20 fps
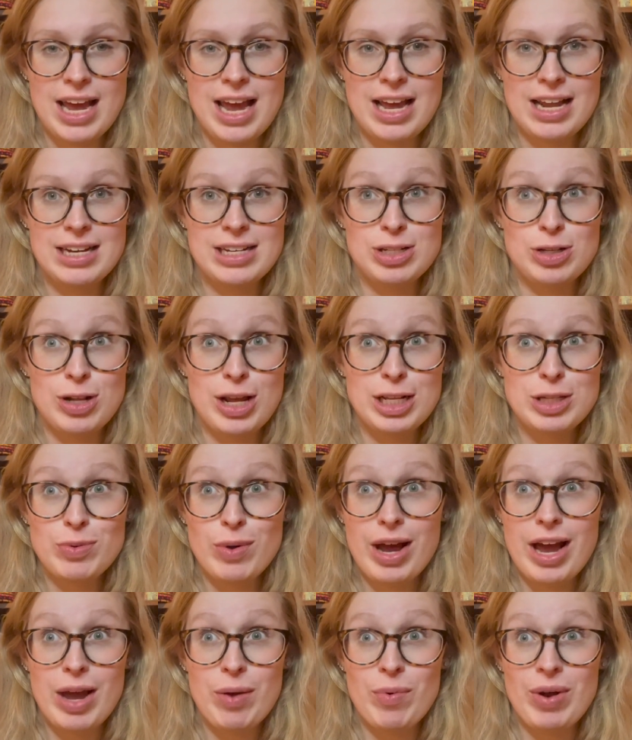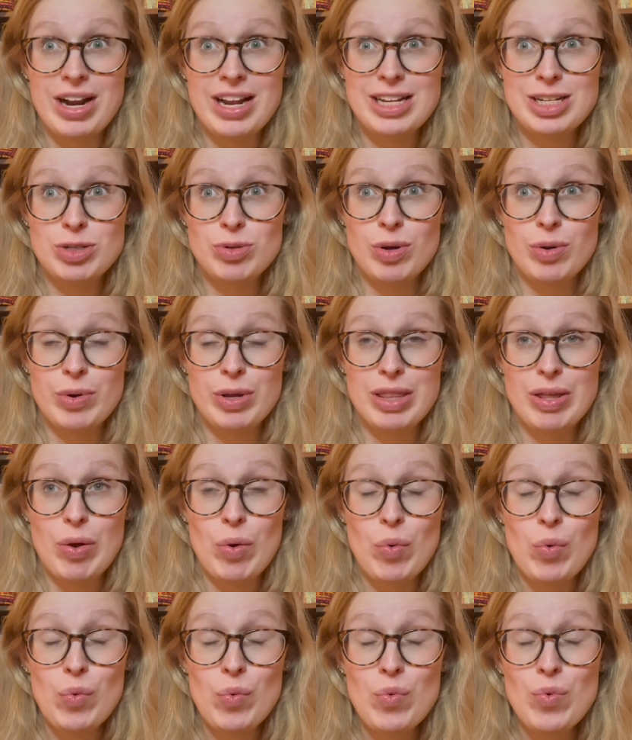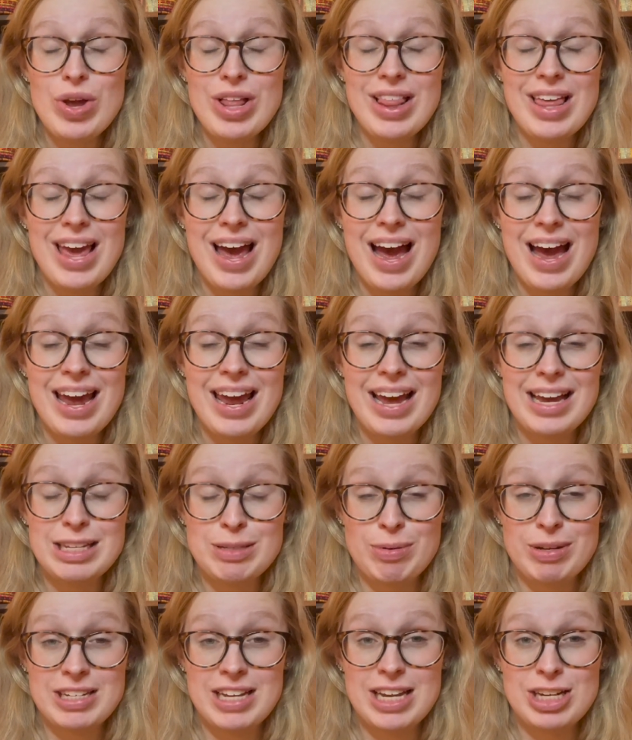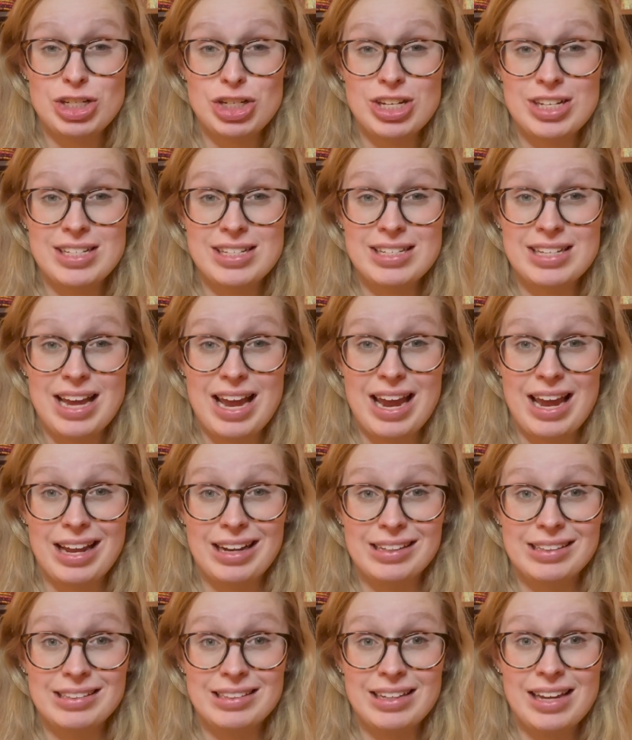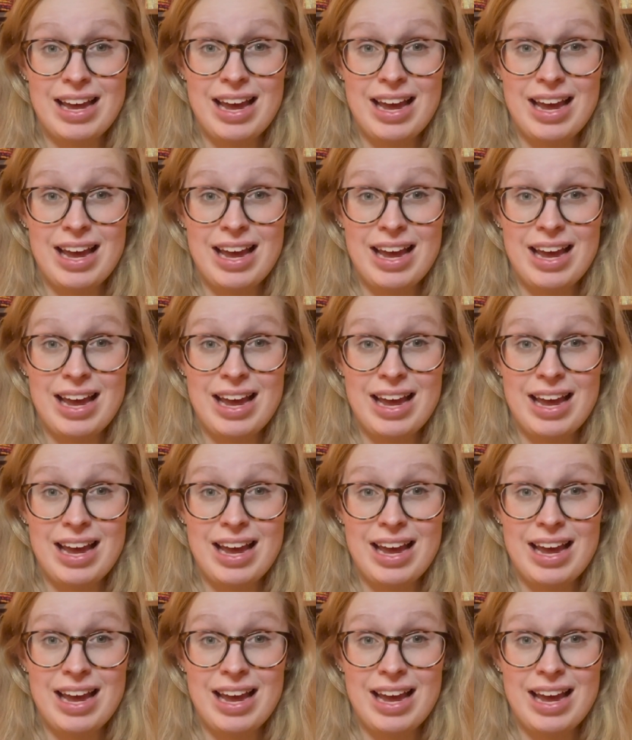and so that's why I went into it with really high expectations and